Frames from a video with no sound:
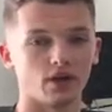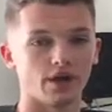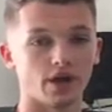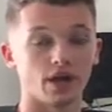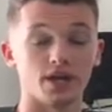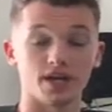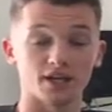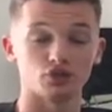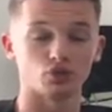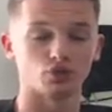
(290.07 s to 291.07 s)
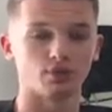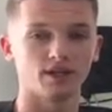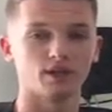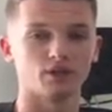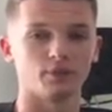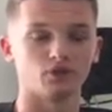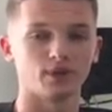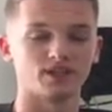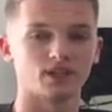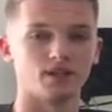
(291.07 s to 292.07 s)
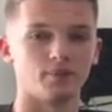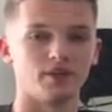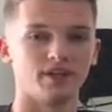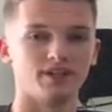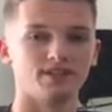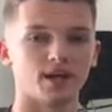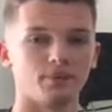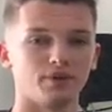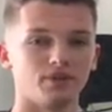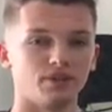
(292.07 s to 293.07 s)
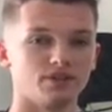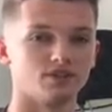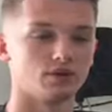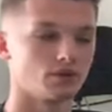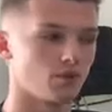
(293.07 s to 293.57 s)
the national curriculum, especially the PE side, because